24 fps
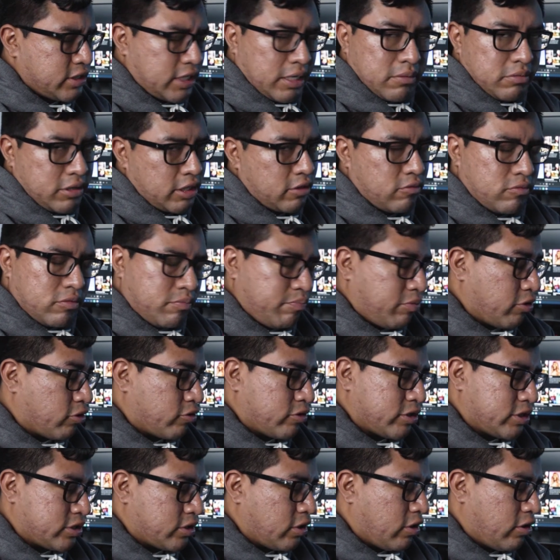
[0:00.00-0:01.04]
Same thing with
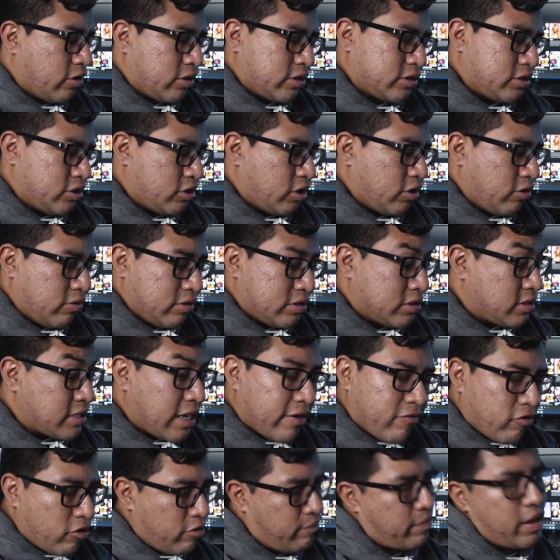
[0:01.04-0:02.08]
Blurry Songs. It's
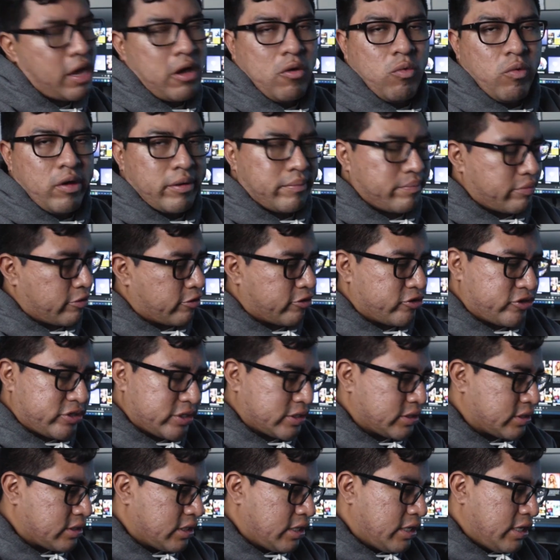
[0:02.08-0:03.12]
never about one person.
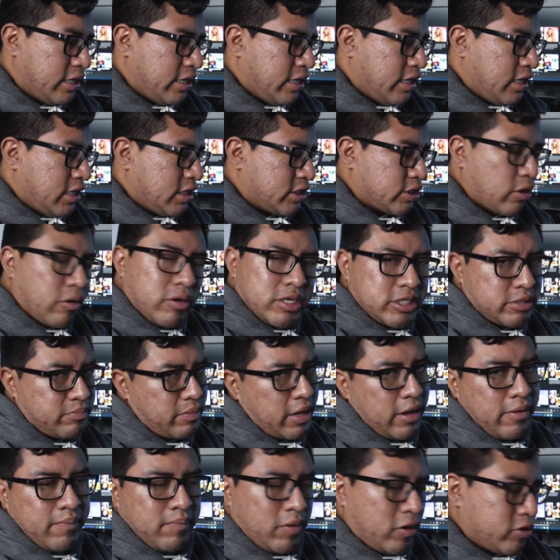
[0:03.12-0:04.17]
It's always
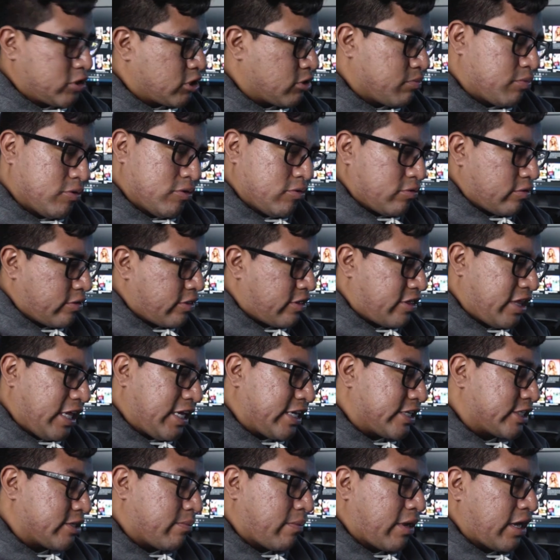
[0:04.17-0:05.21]
about multiple
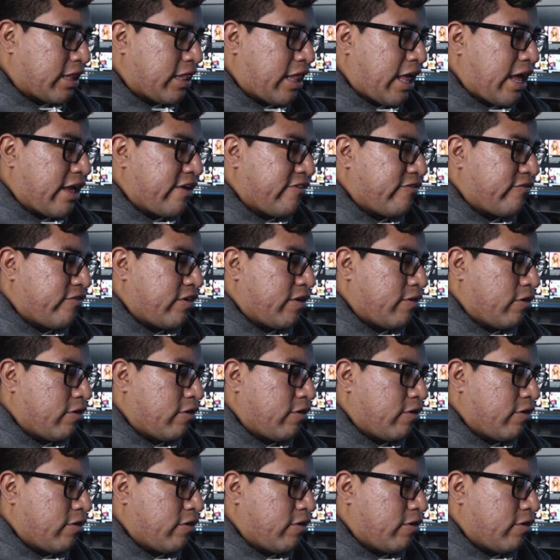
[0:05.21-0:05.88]
things in my life.